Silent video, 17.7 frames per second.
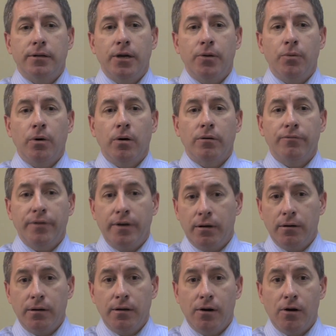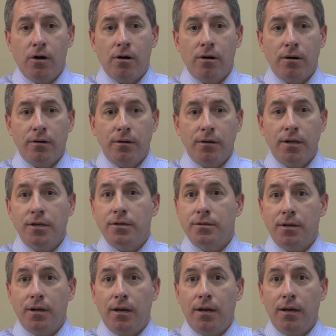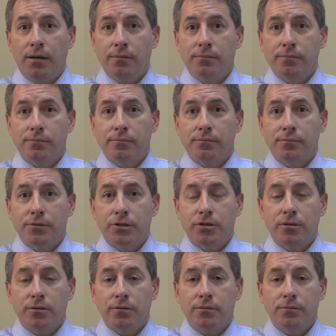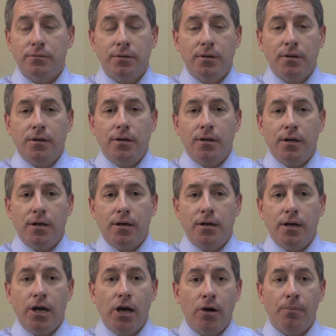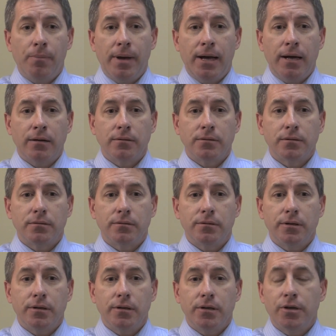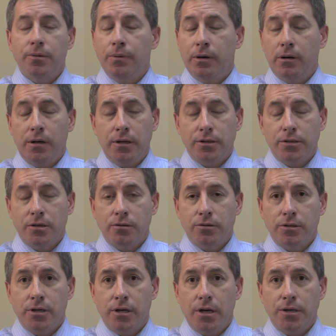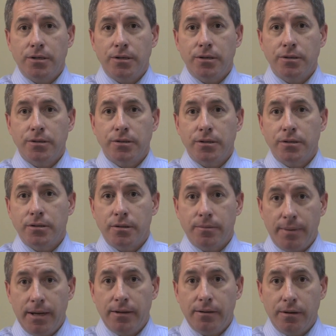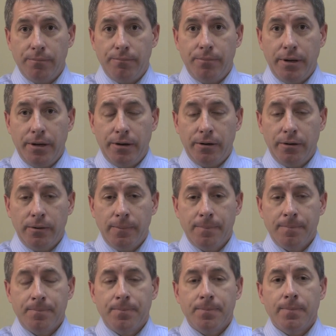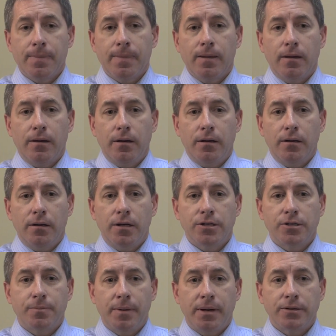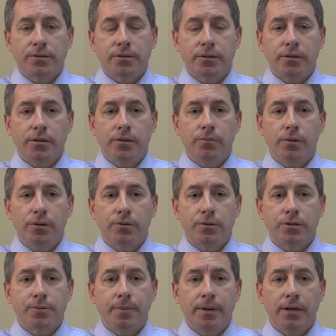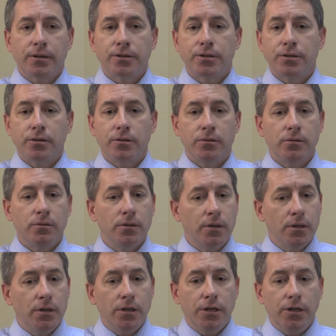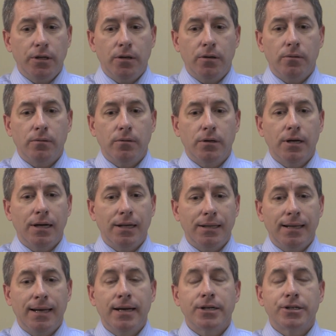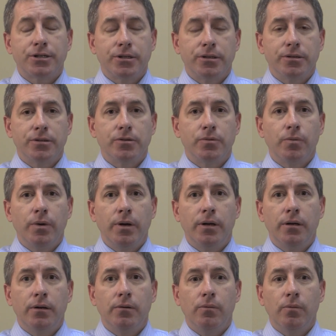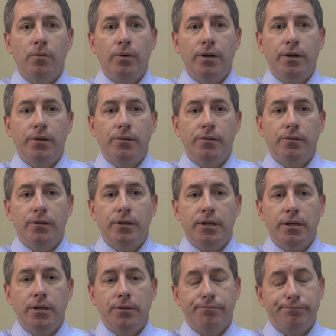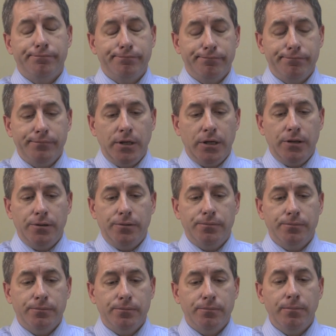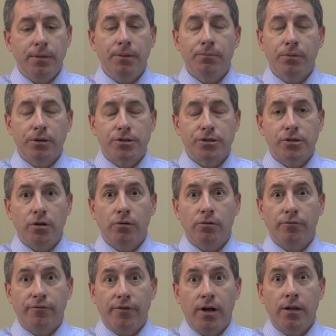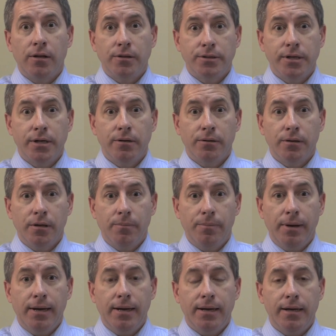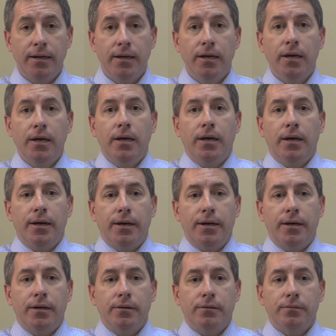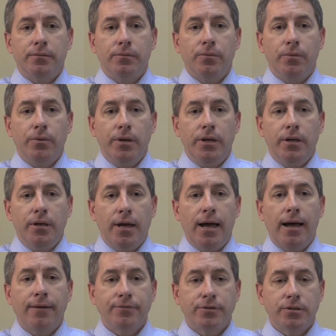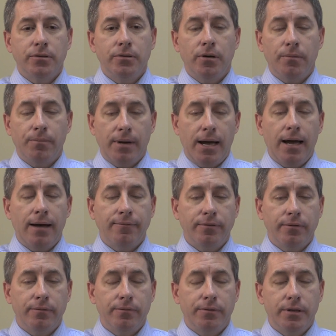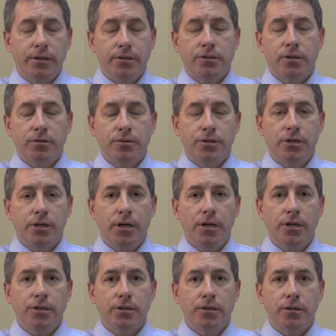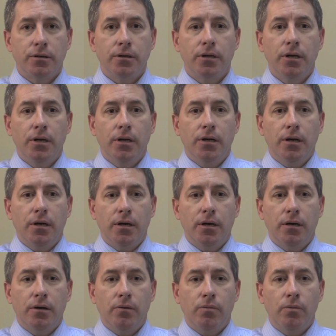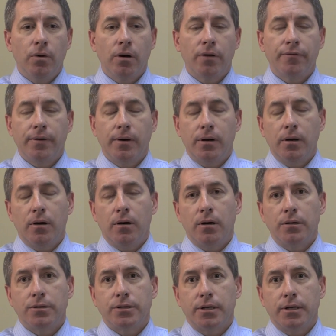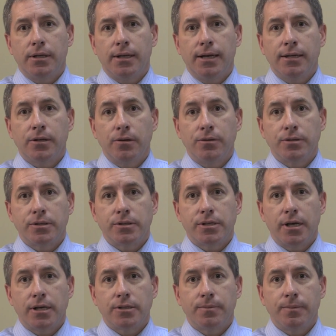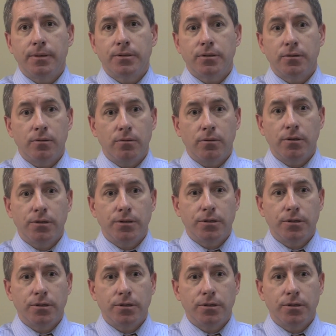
they work very hard each day to uh, help out the community associations and to make them better, uh, especially with respect to, you know, collections when, when the, you know, members don't voluntarily pay. Uh, we have to, on behalf of the association, uh, work very hard to collect those assessments in order